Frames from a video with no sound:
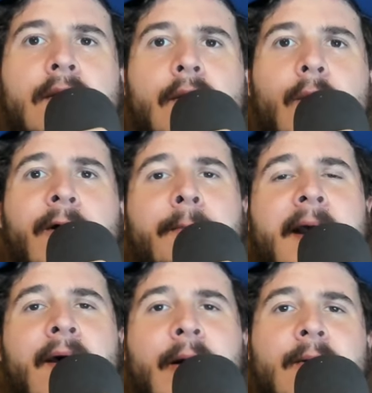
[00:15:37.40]
Will
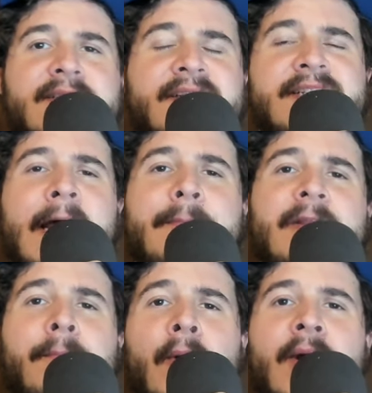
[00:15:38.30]
Power was on top of the
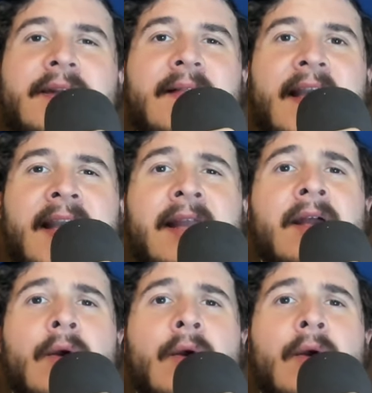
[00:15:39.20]
board late.